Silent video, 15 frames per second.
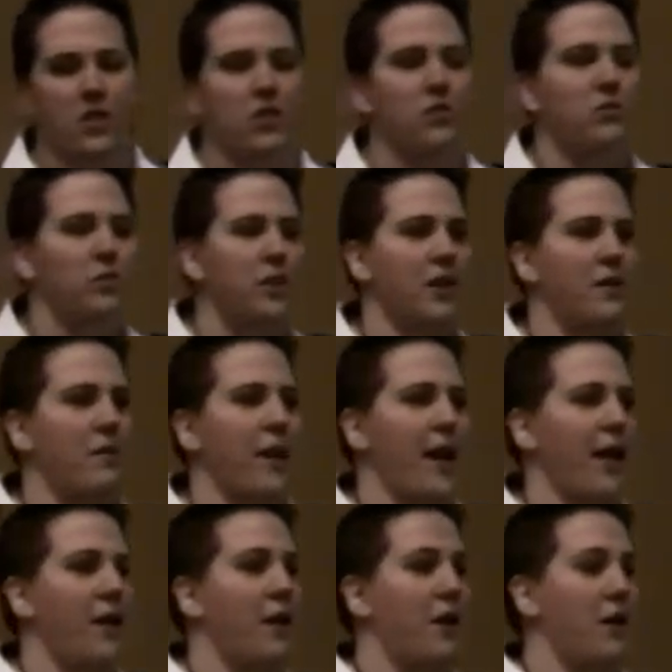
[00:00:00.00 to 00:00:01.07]
and to really
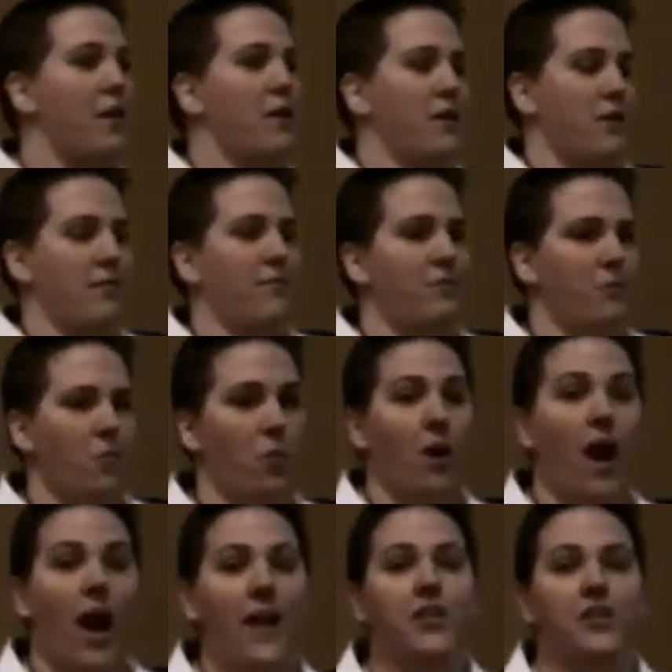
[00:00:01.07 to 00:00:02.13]
make
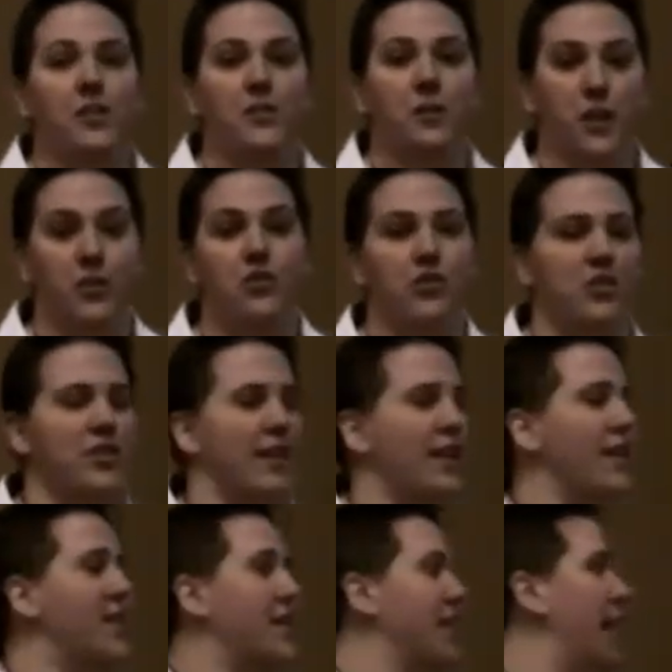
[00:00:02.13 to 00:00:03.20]
what I do
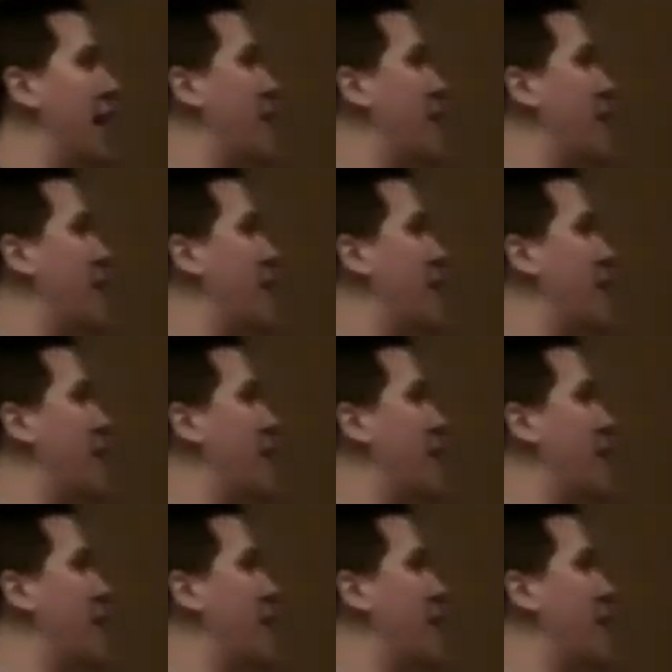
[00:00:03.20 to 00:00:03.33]
interesting to